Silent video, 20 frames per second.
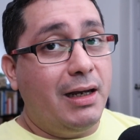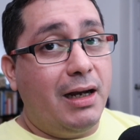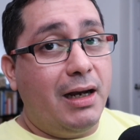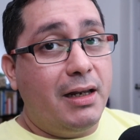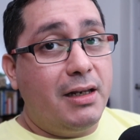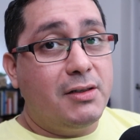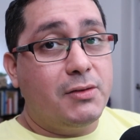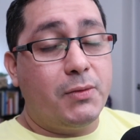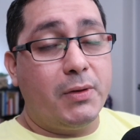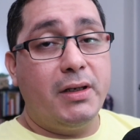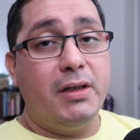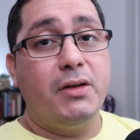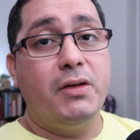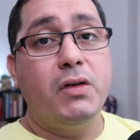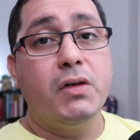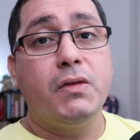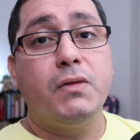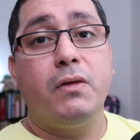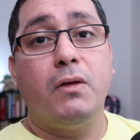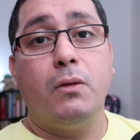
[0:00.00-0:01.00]
and it's really
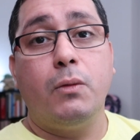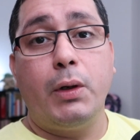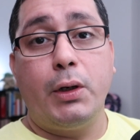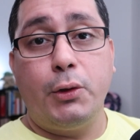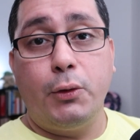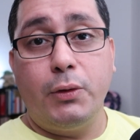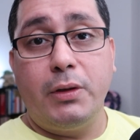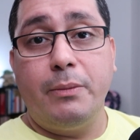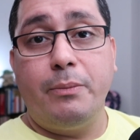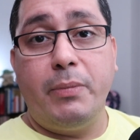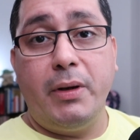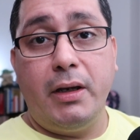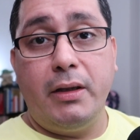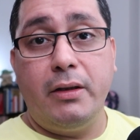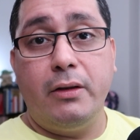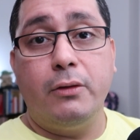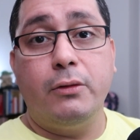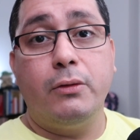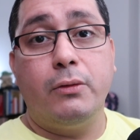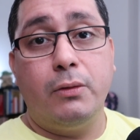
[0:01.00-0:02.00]
useful when you depend
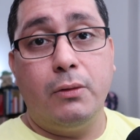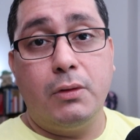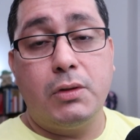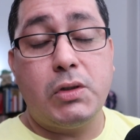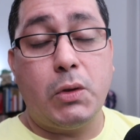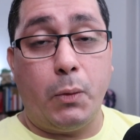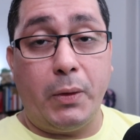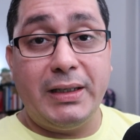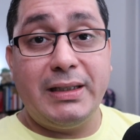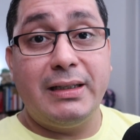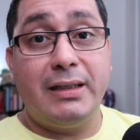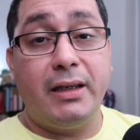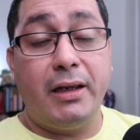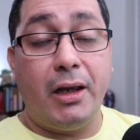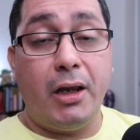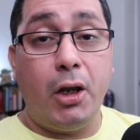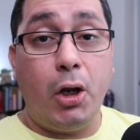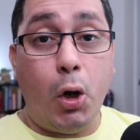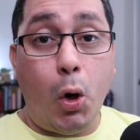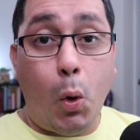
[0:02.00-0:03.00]
on tools written
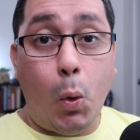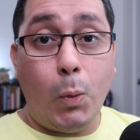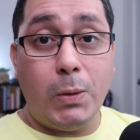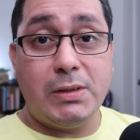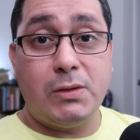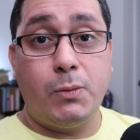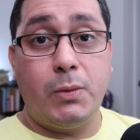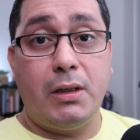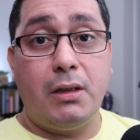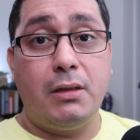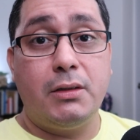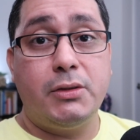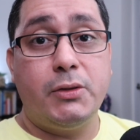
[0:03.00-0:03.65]
in Go as well.